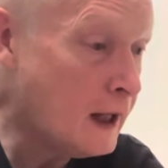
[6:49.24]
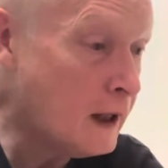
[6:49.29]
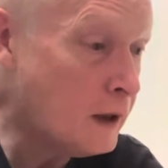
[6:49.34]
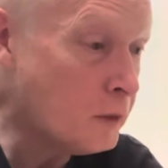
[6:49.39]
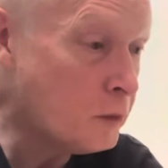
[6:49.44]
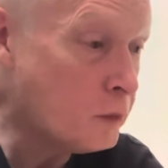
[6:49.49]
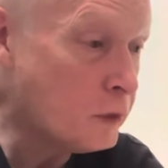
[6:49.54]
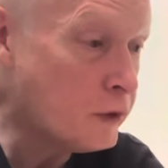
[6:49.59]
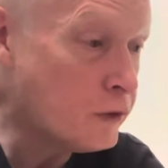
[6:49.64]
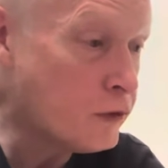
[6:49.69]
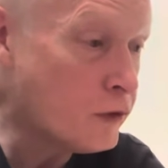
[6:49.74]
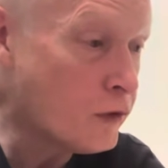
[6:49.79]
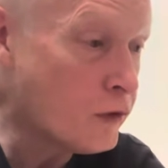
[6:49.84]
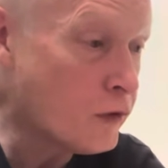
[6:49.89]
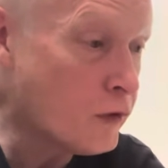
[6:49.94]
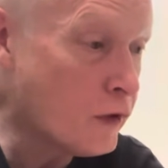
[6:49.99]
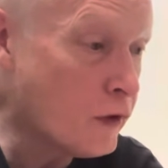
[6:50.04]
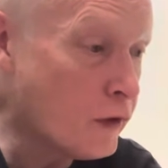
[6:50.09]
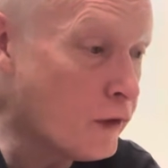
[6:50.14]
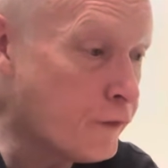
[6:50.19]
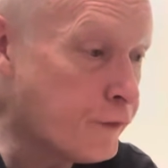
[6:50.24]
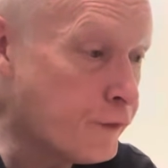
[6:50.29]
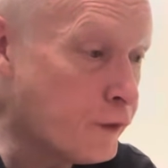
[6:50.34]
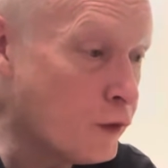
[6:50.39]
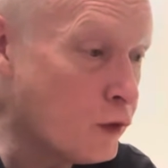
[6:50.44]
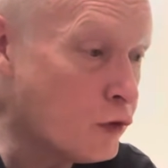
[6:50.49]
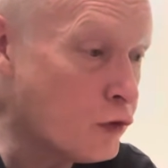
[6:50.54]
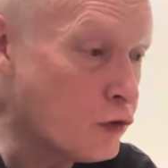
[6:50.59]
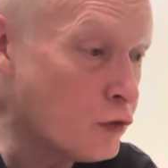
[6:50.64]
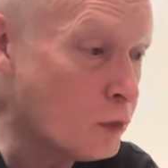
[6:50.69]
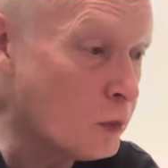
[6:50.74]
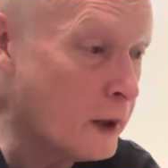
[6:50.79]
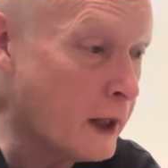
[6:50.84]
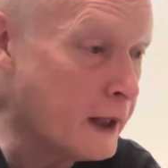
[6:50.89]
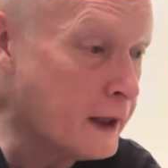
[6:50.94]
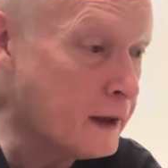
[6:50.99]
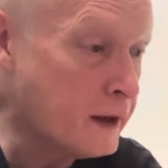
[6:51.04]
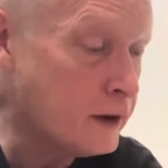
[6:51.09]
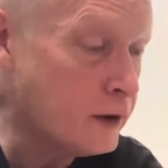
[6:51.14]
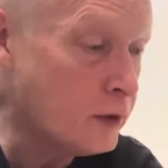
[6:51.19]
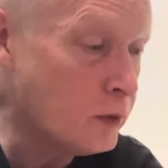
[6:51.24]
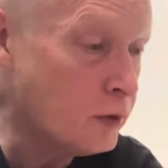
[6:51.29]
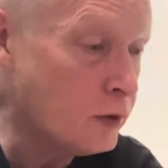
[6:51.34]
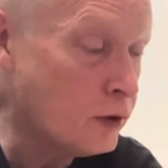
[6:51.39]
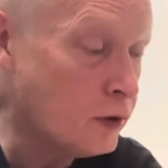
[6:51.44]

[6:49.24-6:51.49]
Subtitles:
which is the first one you'll